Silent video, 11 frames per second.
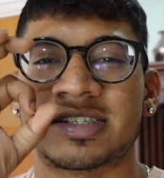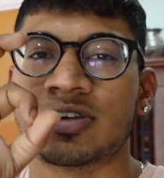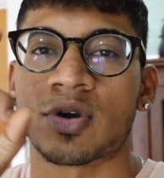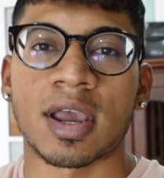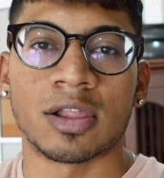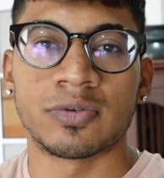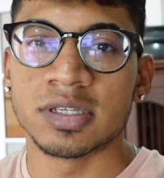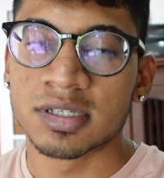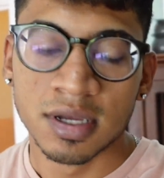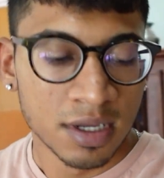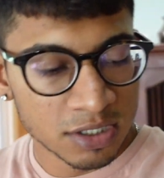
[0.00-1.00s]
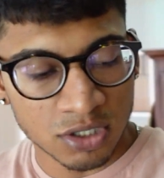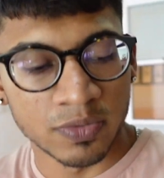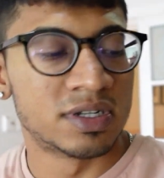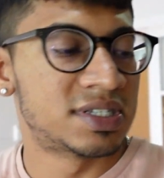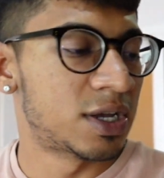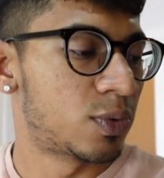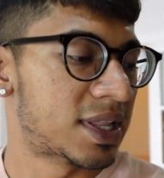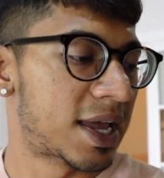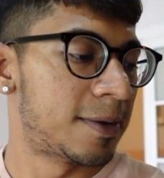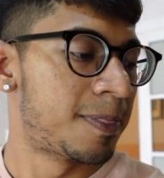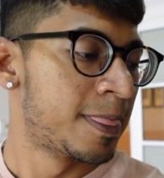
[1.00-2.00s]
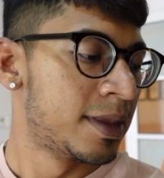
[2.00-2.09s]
0 calories, so I'm gonna stick with that.